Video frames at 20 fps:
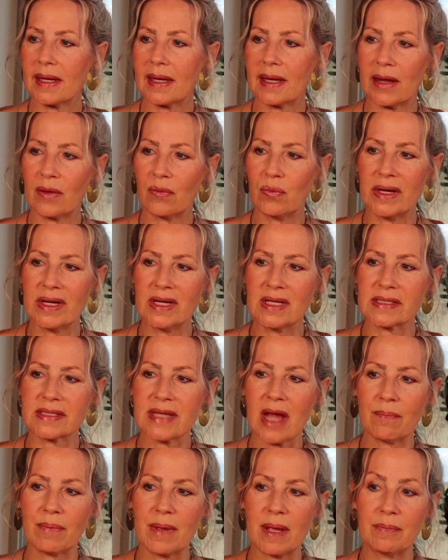I witnessed
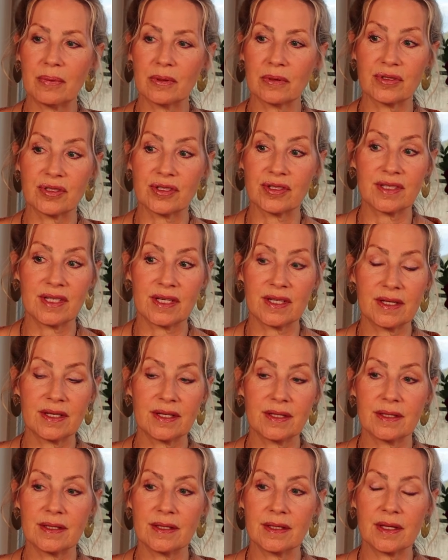how people
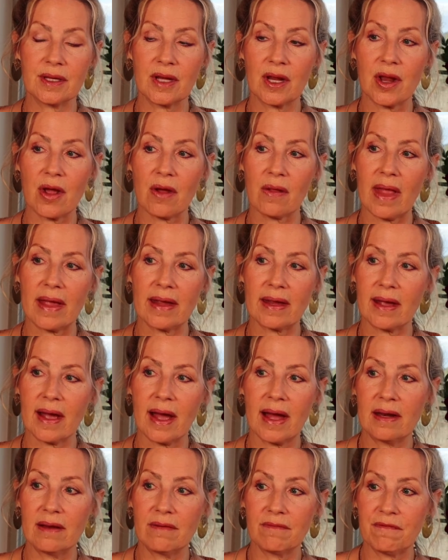didn't, you know, like
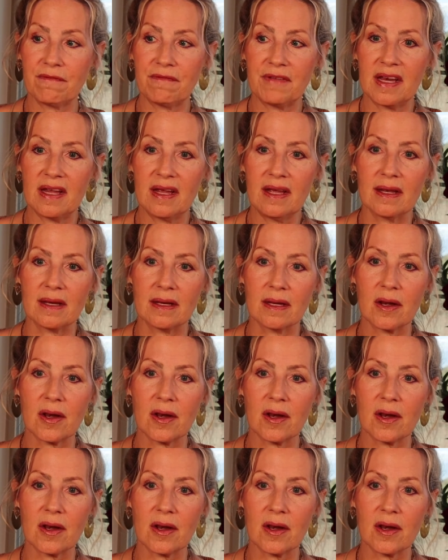I didn't fit in,